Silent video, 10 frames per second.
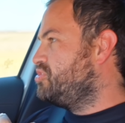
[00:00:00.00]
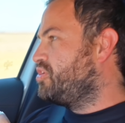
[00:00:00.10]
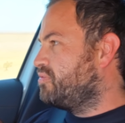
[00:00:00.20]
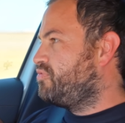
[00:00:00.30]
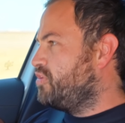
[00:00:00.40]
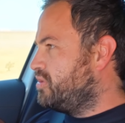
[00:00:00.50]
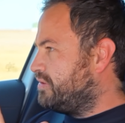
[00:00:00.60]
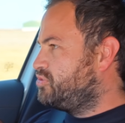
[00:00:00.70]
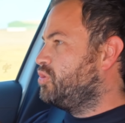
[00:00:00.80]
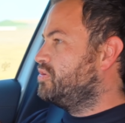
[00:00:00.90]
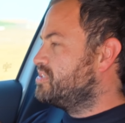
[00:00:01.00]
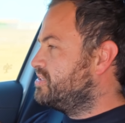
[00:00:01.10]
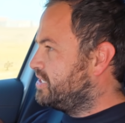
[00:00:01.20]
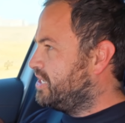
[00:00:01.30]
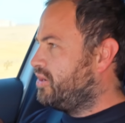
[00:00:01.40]
you can feel they've shortened
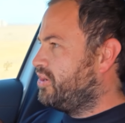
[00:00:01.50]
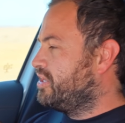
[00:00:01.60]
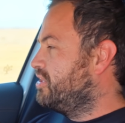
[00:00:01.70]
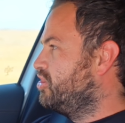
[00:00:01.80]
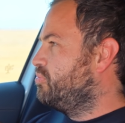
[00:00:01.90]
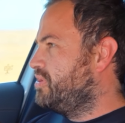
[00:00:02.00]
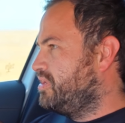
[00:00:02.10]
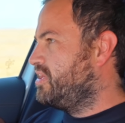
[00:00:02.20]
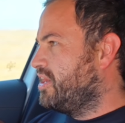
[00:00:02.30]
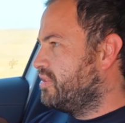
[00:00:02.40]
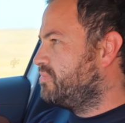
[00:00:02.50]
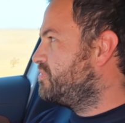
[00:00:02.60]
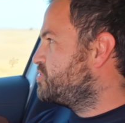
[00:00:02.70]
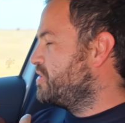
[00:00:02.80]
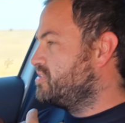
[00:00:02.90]
the gearing a little bit here.
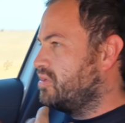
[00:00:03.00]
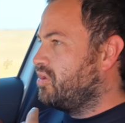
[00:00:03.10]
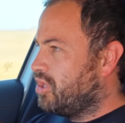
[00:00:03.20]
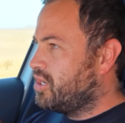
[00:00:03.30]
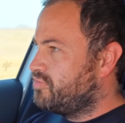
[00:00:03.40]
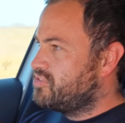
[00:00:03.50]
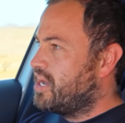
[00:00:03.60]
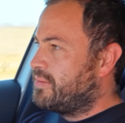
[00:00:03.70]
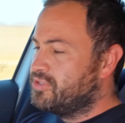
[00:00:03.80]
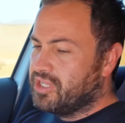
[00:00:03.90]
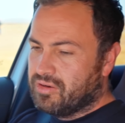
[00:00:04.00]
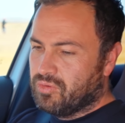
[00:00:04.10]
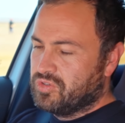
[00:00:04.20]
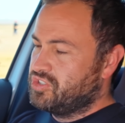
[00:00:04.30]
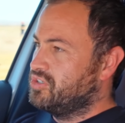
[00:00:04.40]
Spent a lot of time on that
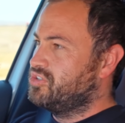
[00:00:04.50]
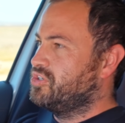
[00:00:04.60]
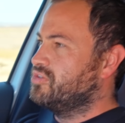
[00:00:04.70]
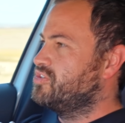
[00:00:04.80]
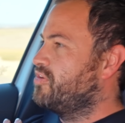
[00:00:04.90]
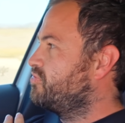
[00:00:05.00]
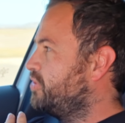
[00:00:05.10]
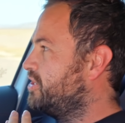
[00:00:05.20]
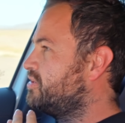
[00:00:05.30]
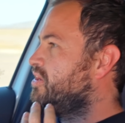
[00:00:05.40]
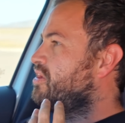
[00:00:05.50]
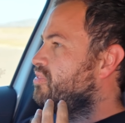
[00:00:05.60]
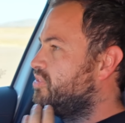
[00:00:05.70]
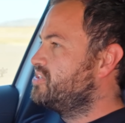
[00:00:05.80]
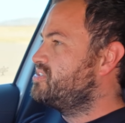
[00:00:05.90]
launch control software.
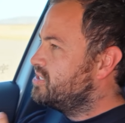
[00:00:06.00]
This